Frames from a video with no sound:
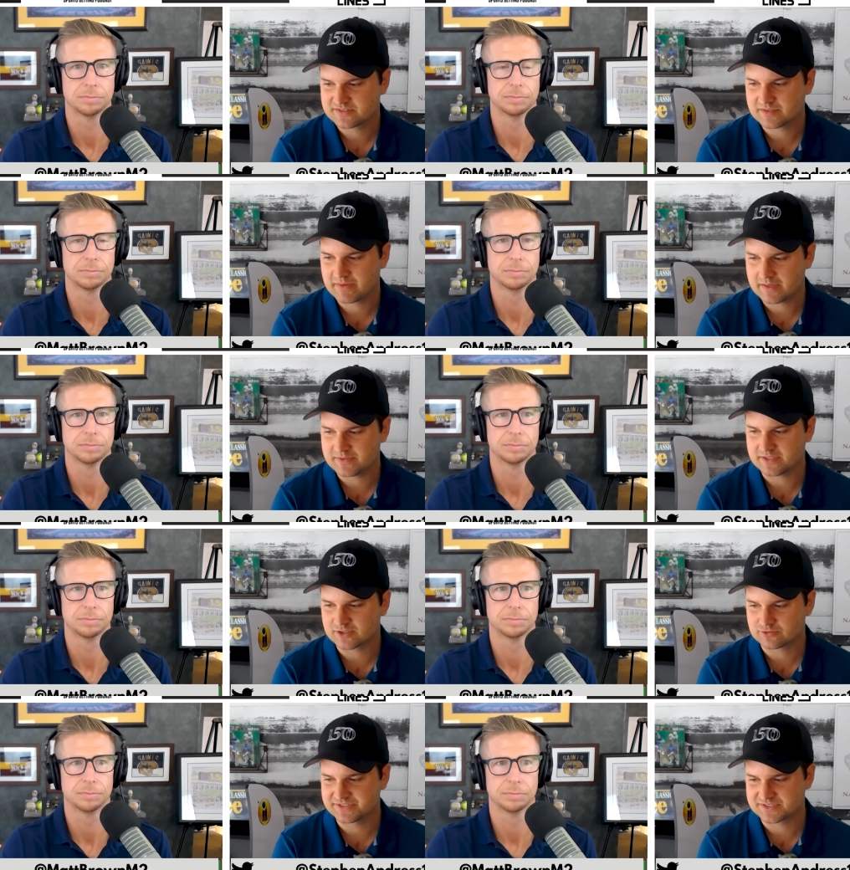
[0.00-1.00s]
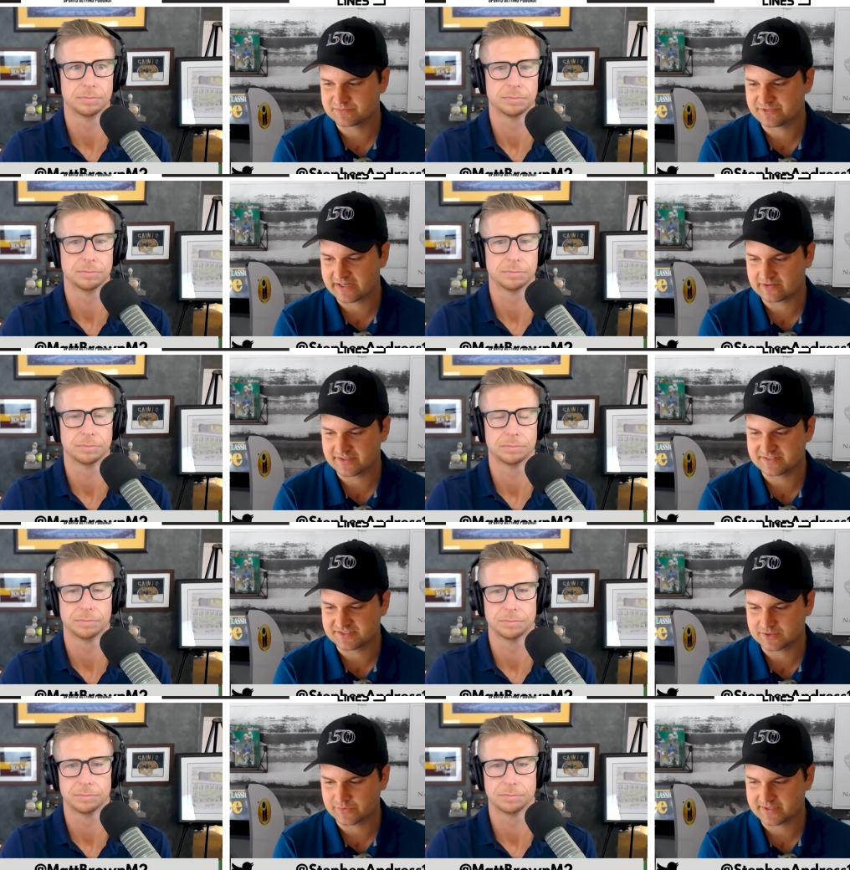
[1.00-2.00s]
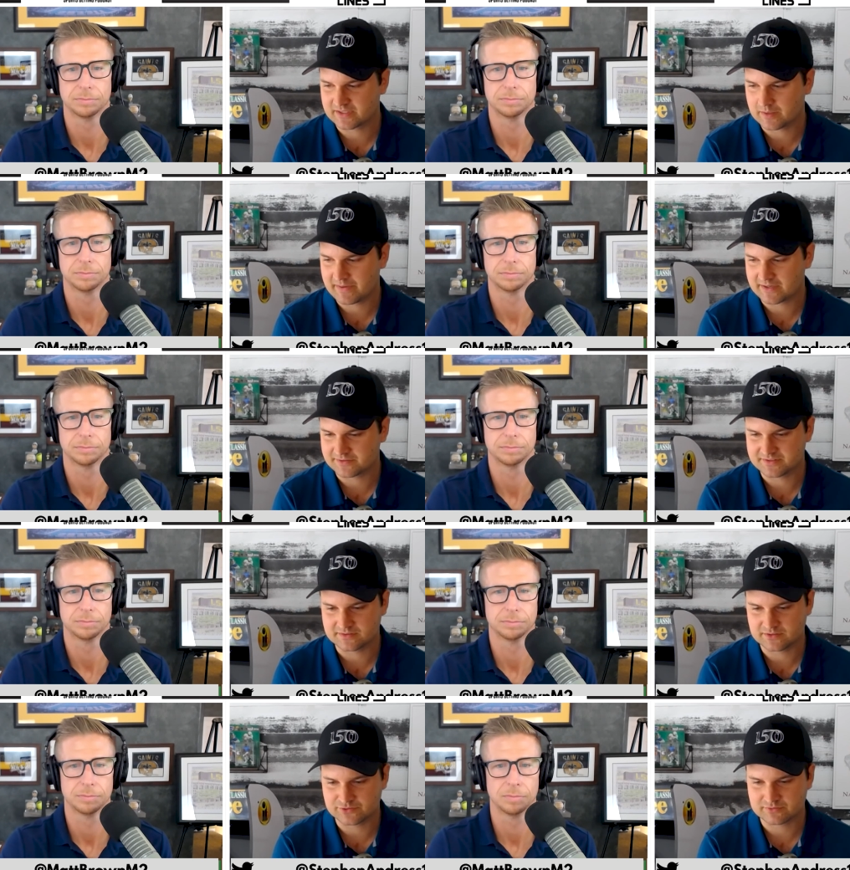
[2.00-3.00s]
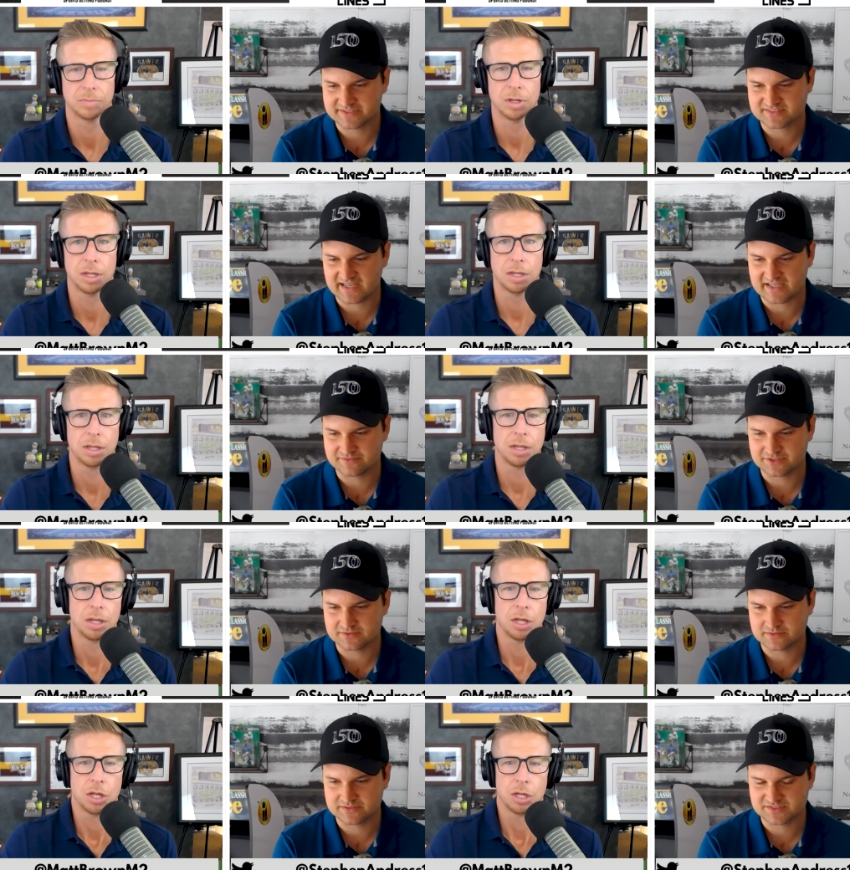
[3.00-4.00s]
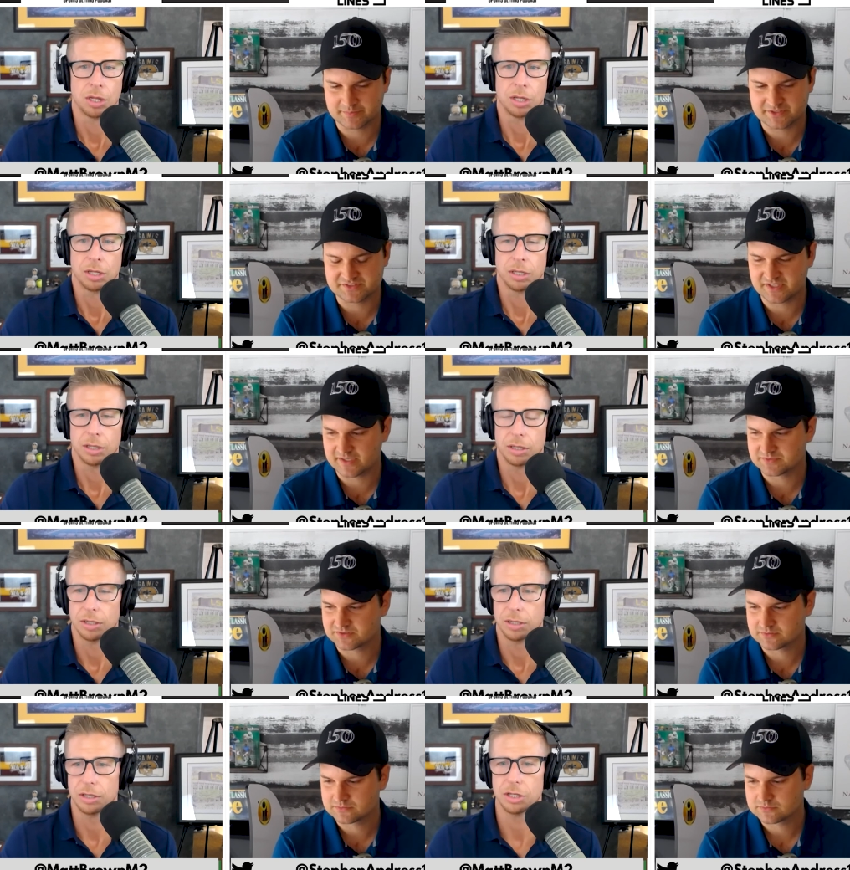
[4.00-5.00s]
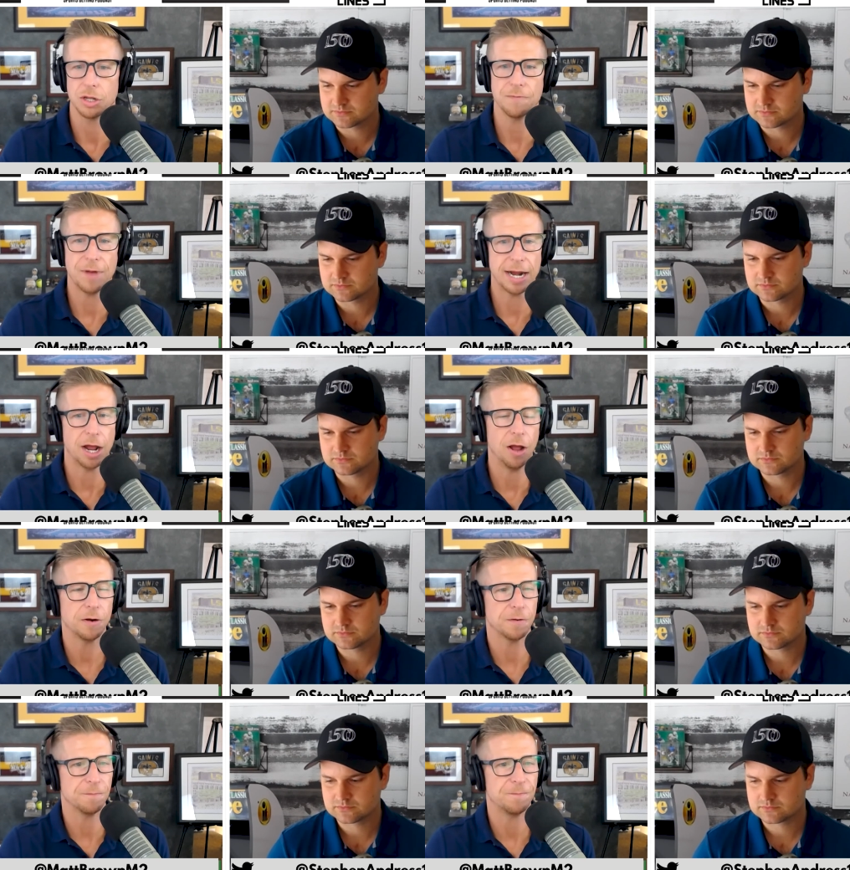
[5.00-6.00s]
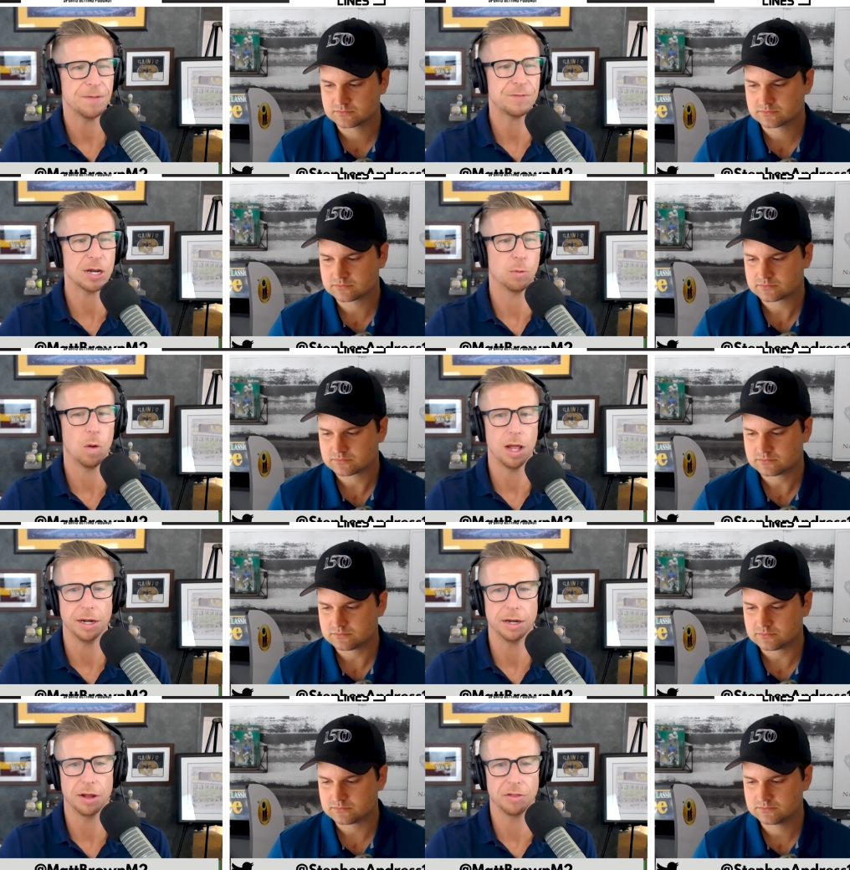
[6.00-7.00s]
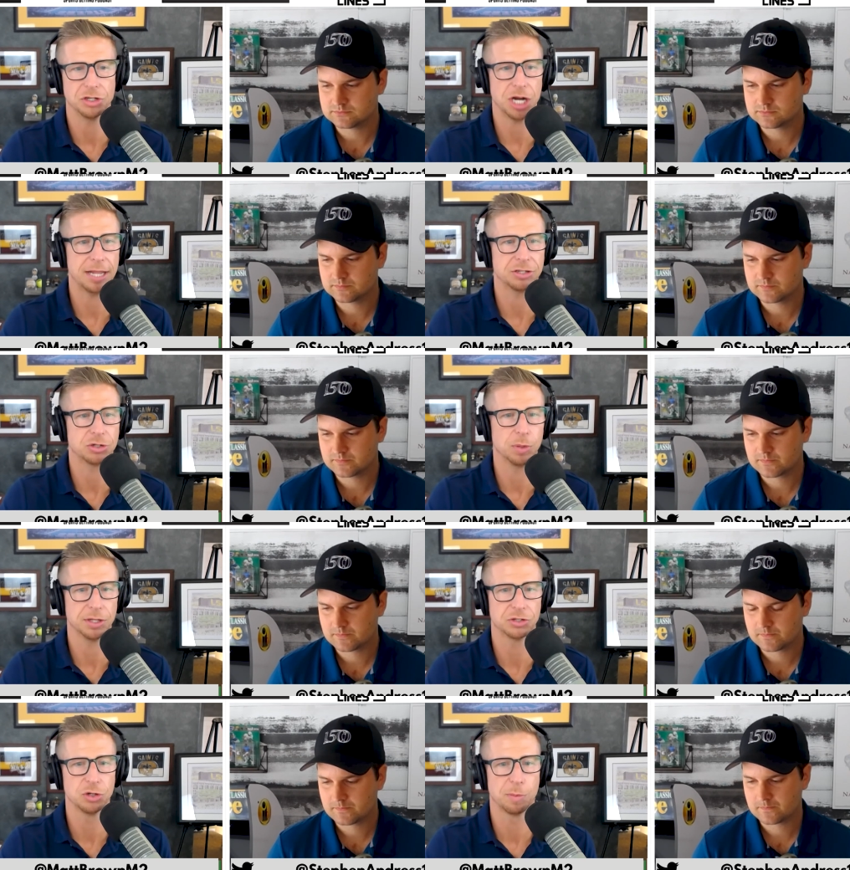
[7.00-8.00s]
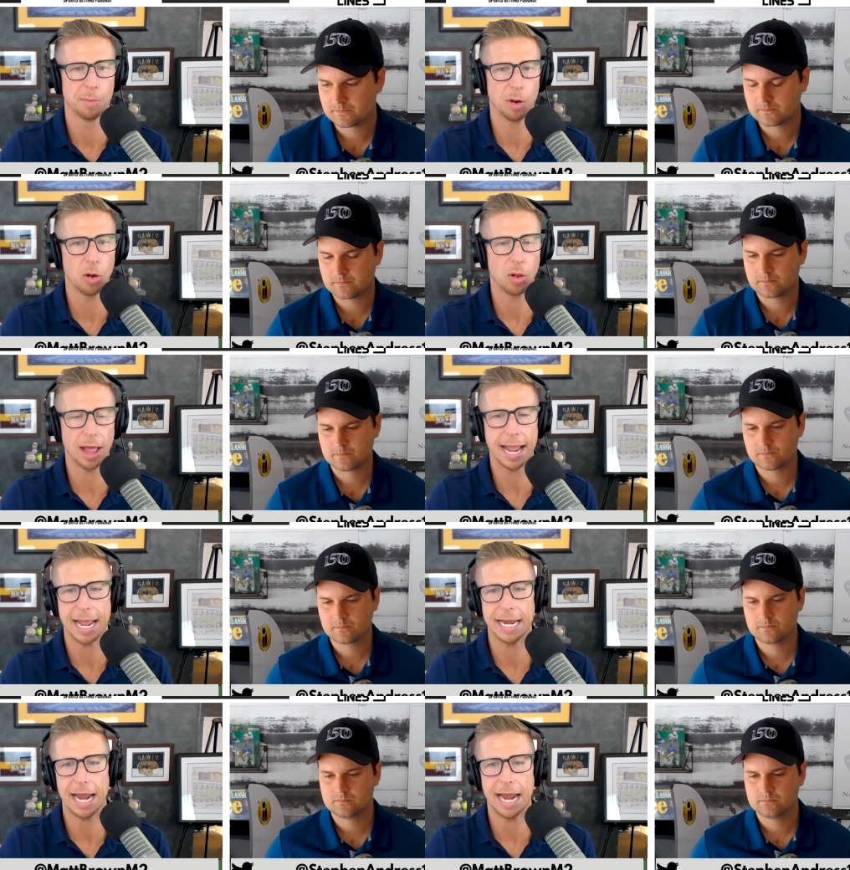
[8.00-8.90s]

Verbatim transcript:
Speaker 1: to maybe increase some variance here where they can come out on the on the right side of it in some of these games.
Speaker 2: You can find 150 to 1 on the Giants to win the Super Bowl and